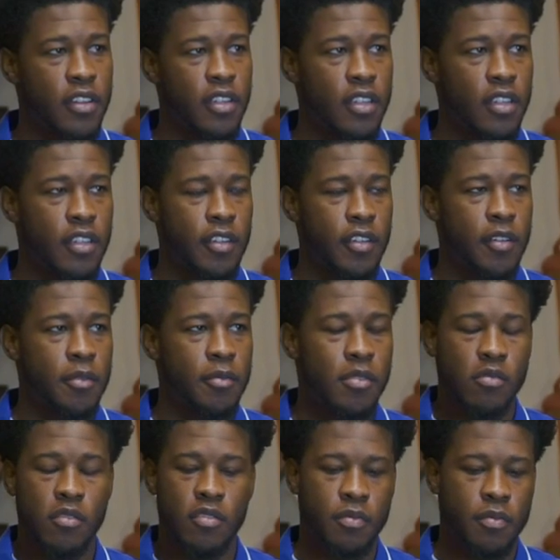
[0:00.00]
it, um,
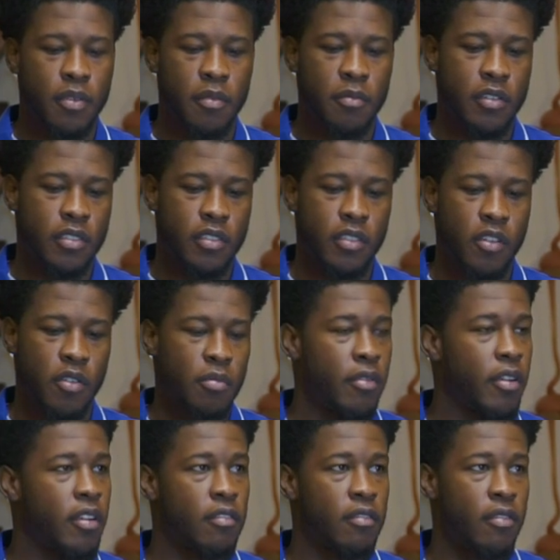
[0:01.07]
it was pretty much a
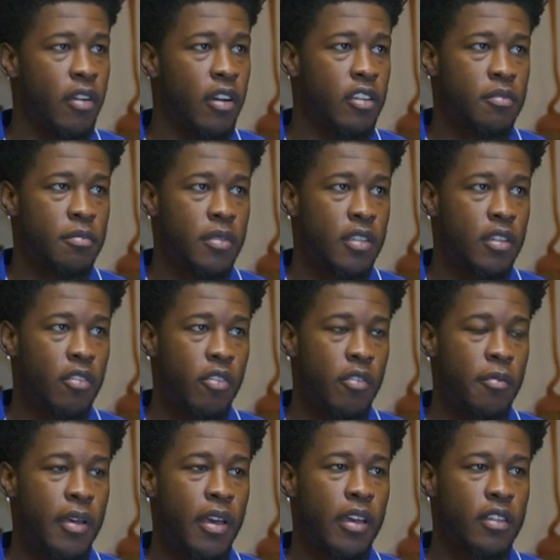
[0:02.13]
no-brainer as far as me
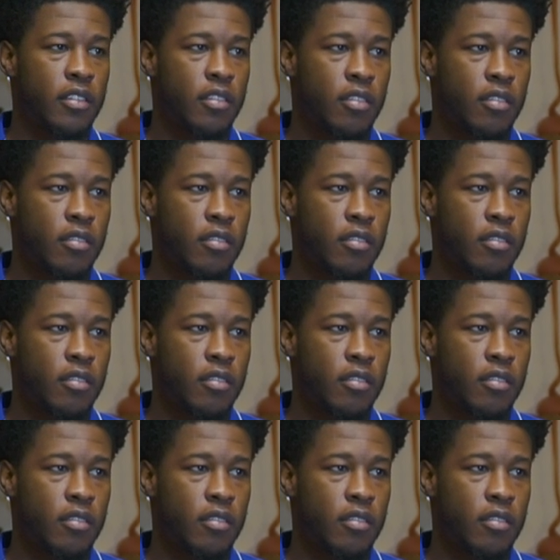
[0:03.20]
going back. So.